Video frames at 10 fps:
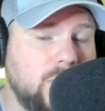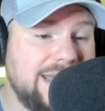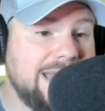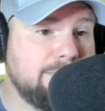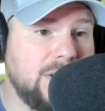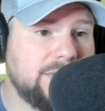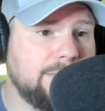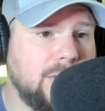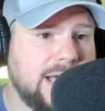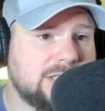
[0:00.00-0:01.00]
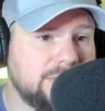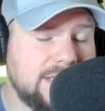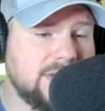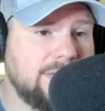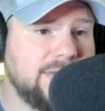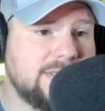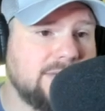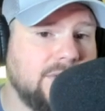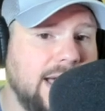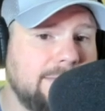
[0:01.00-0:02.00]
We need building blocks for this
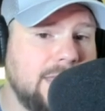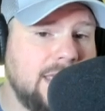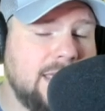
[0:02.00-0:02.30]
offensive line,